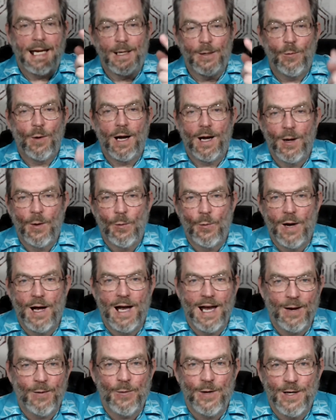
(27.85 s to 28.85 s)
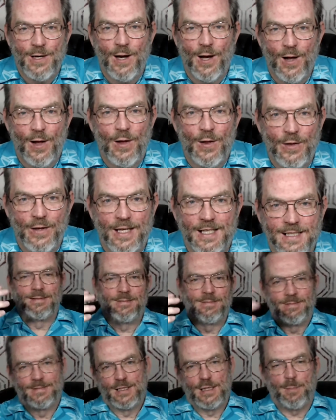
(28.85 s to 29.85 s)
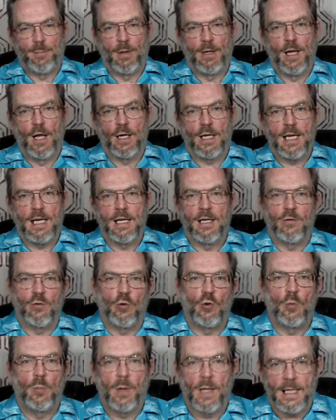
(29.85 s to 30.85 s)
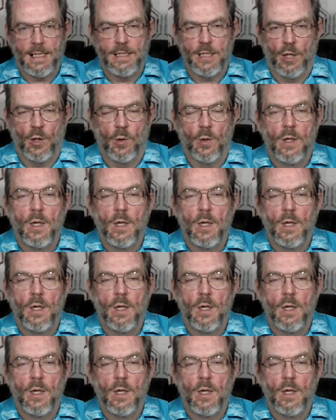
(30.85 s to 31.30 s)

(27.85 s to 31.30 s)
why we call this spelunking through Plato.